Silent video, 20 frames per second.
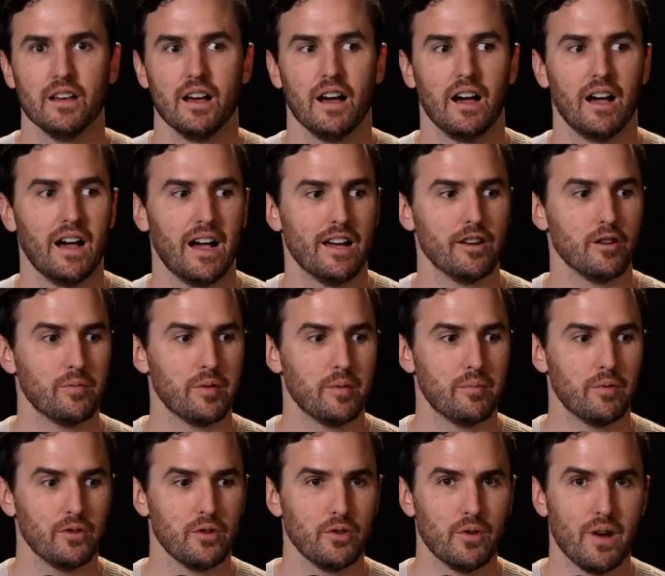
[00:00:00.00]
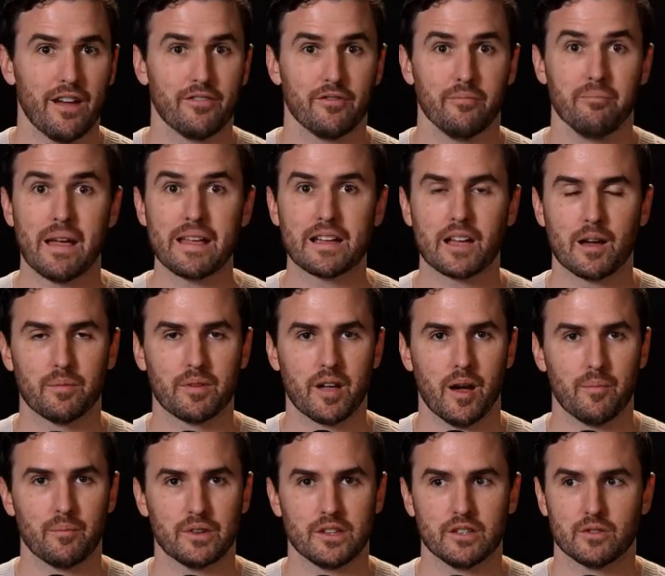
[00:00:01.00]
Uh, I know people who have makeup
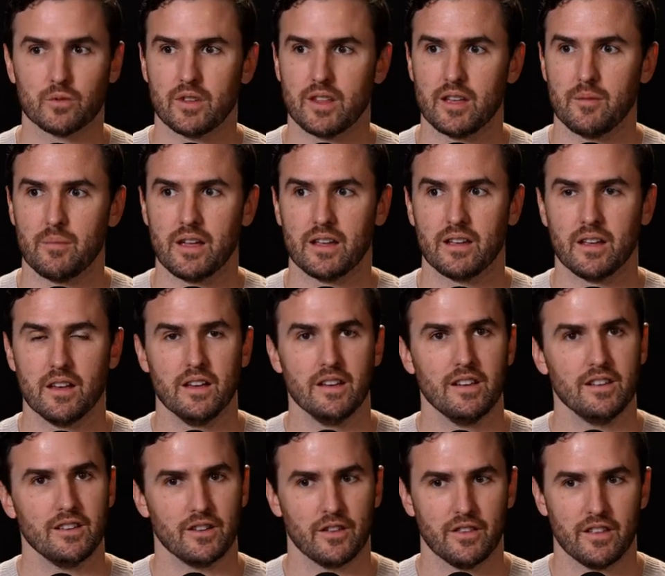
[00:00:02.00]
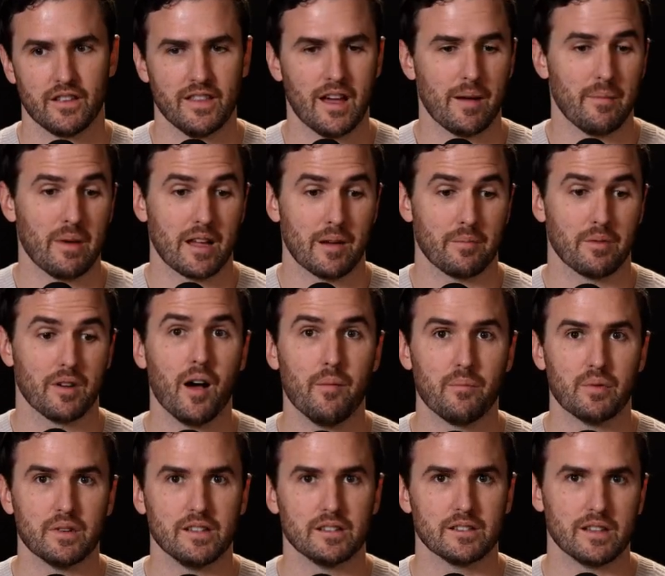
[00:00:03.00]
companies where they make you know not makeup
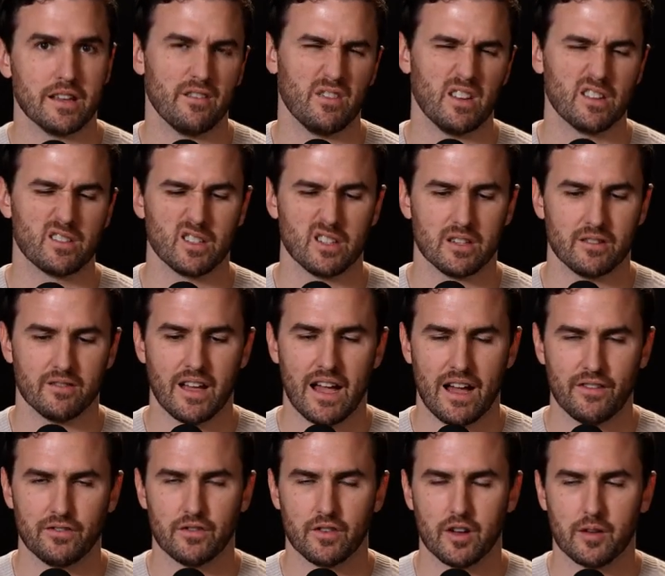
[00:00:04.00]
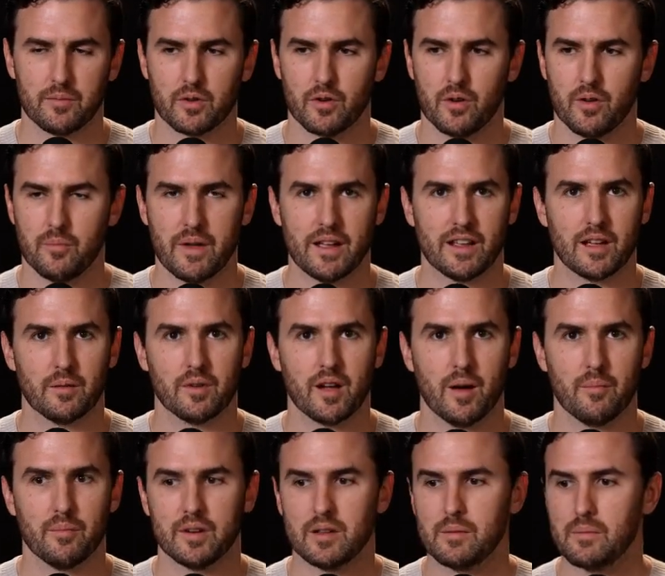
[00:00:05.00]
companies they eventually have developed their own makeup
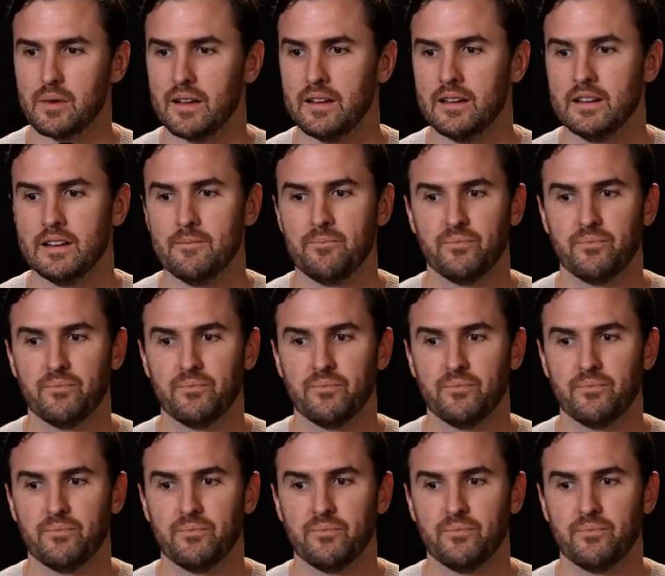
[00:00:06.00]
company, but